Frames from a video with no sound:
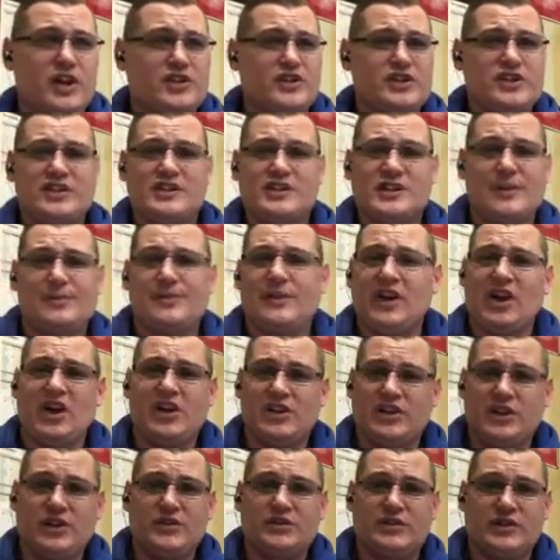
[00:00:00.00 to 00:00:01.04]
just something
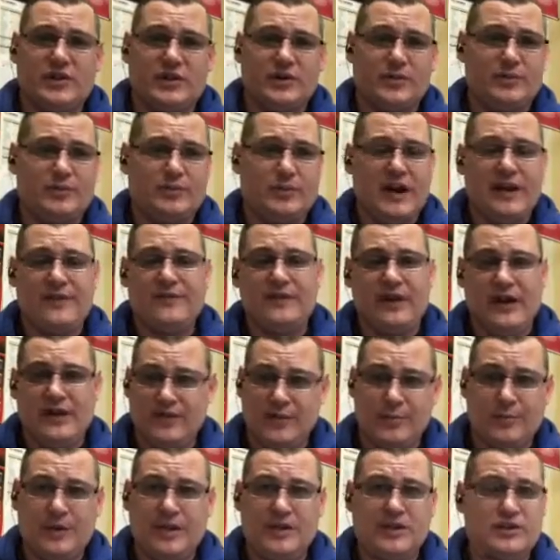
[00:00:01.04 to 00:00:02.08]
on YouTube. I
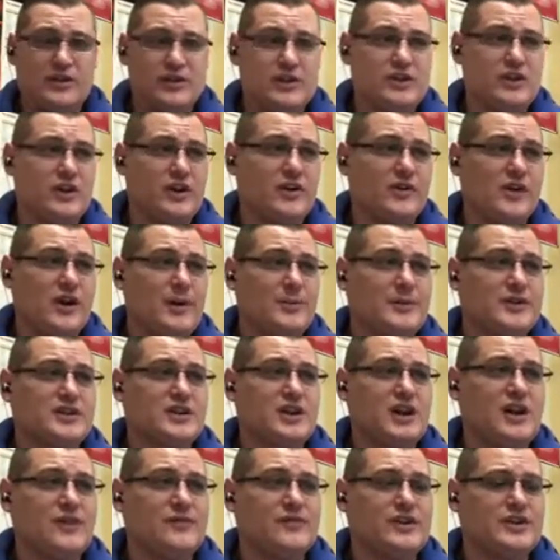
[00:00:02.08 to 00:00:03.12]
haven't been to a Tony Robbins
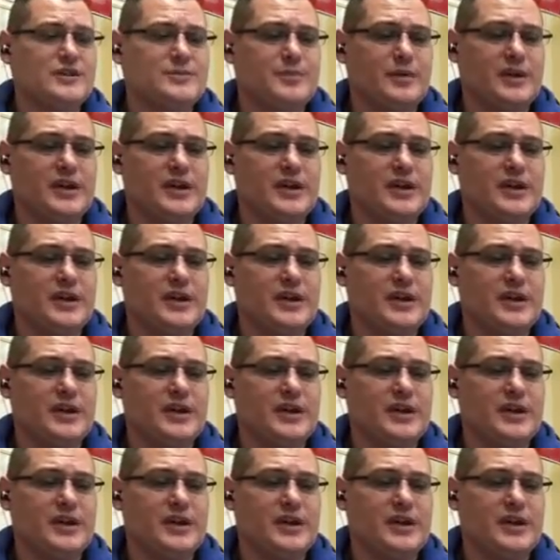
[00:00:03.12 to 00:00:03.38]
conference,